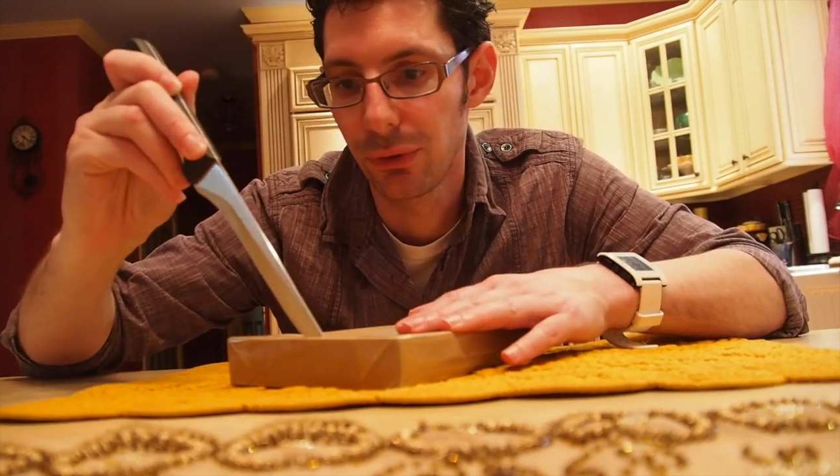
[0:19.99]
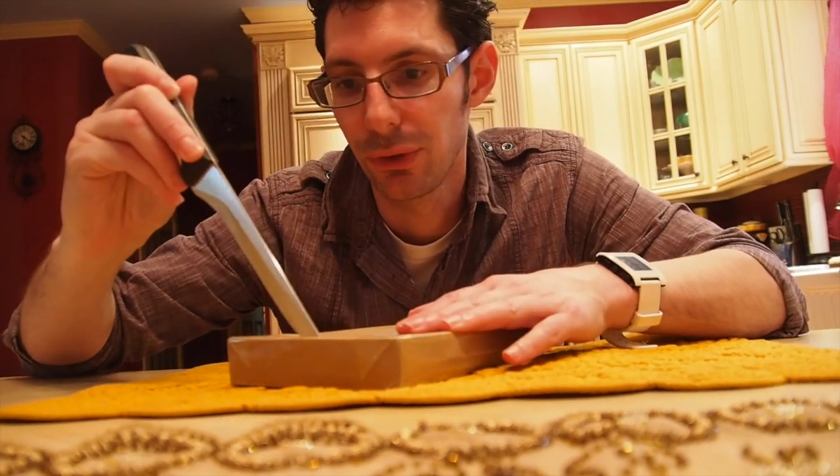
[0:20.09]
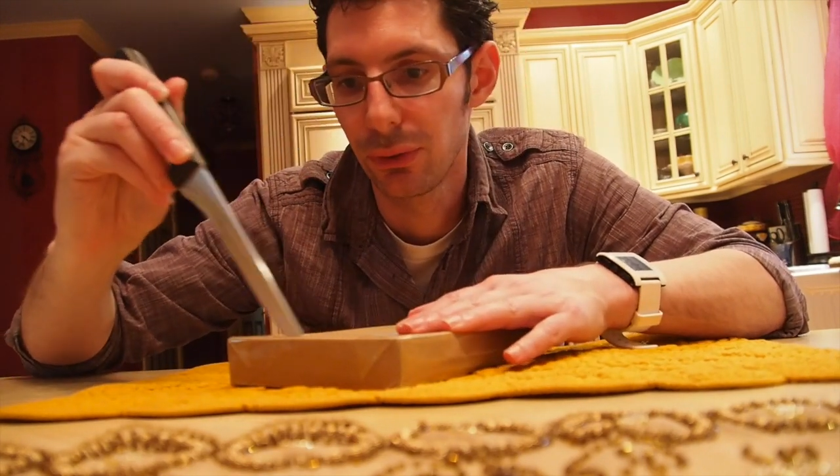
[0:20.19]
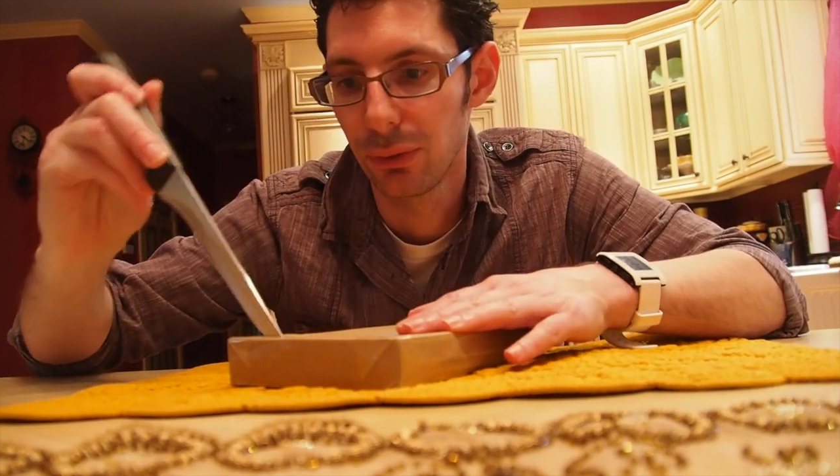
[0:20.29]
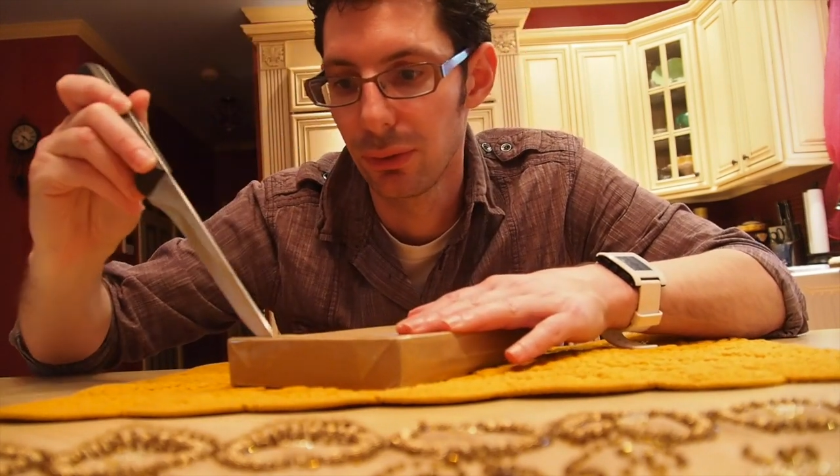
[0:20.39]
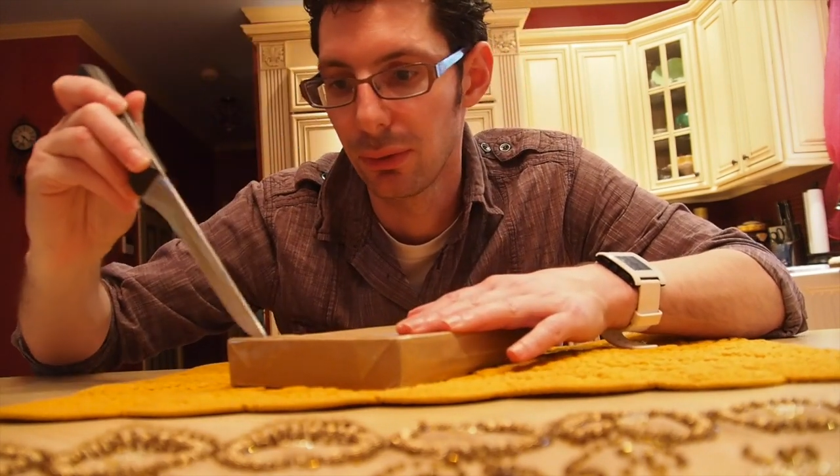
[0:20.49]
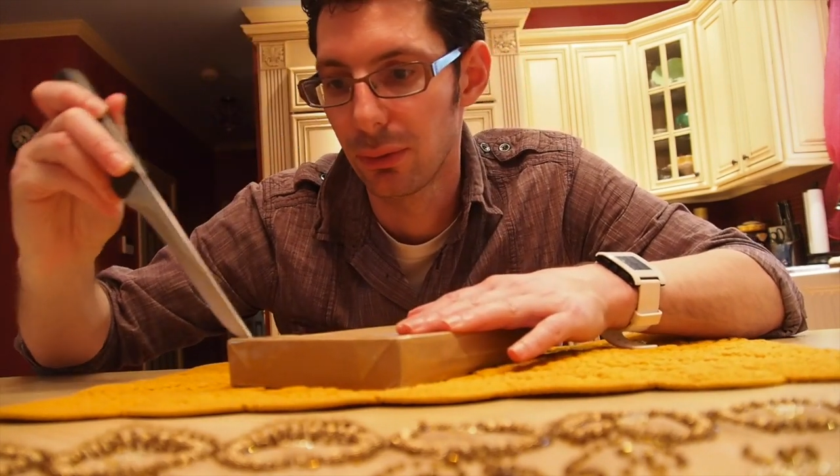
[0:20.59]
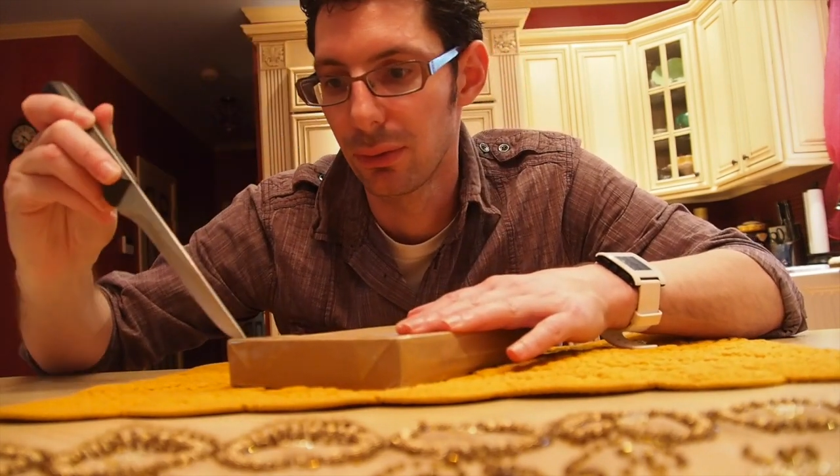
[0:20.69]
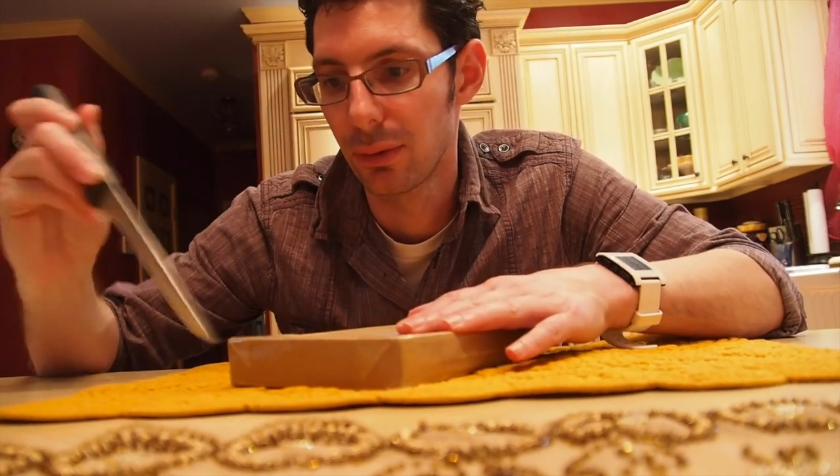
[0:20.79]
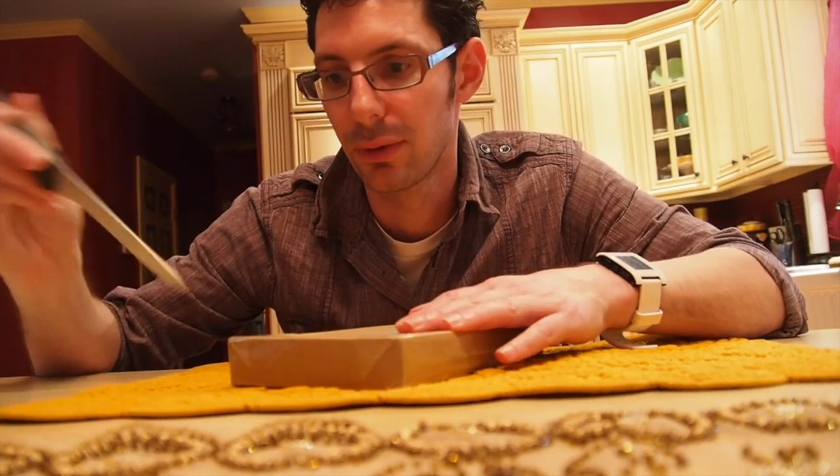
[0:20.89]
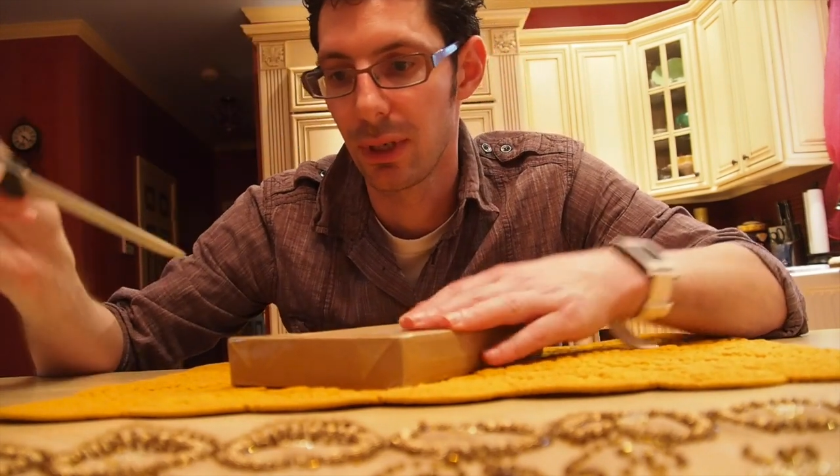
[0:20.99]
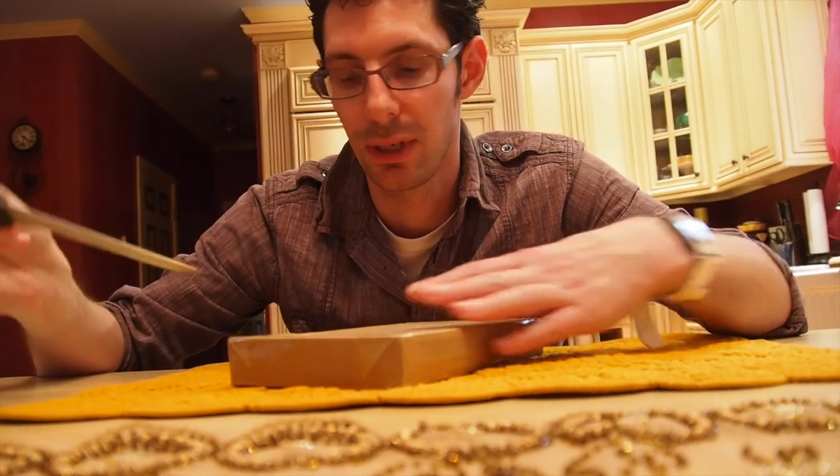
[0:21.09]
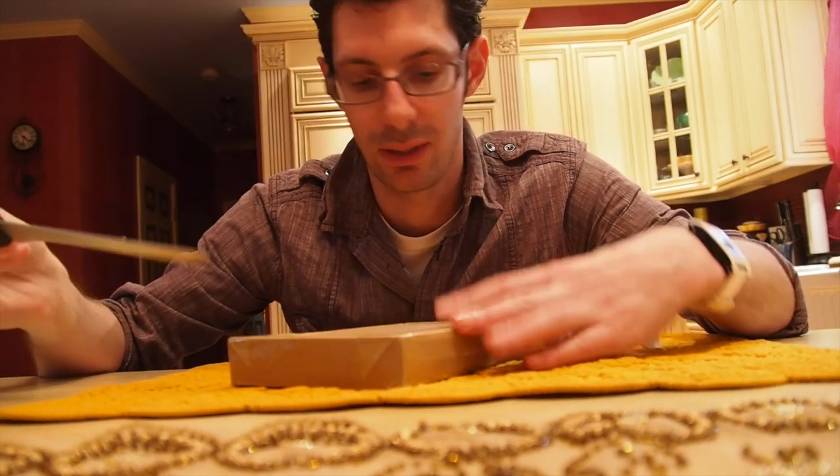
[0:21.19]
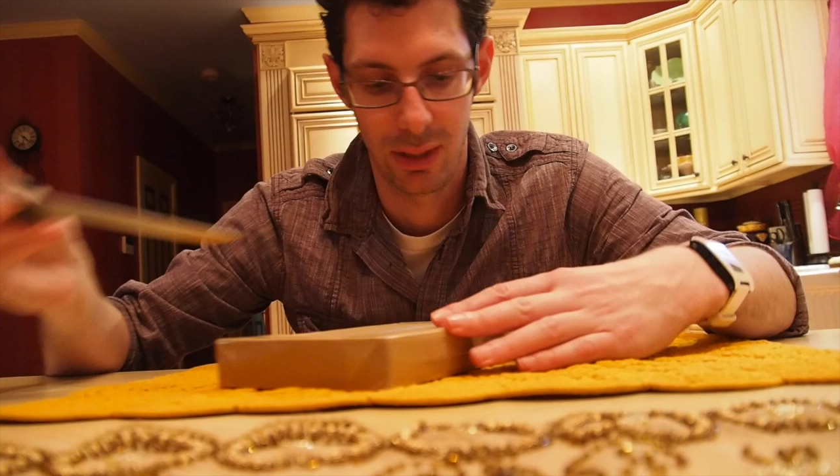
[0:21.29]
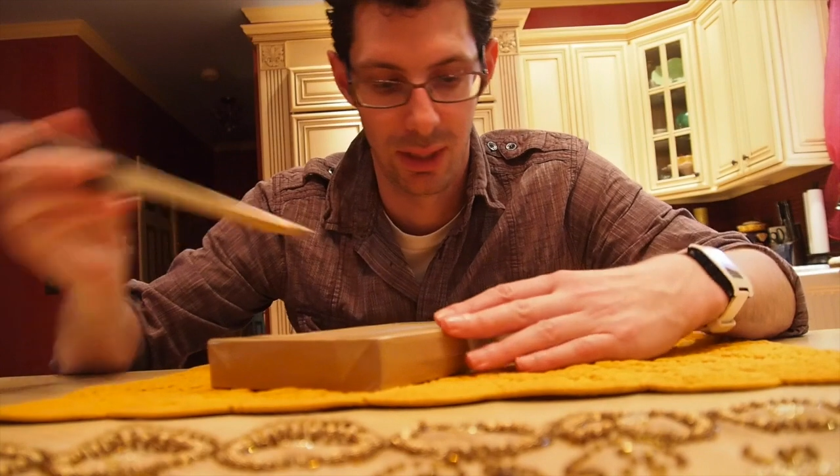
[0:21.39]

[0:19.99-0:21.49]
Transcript: tool or the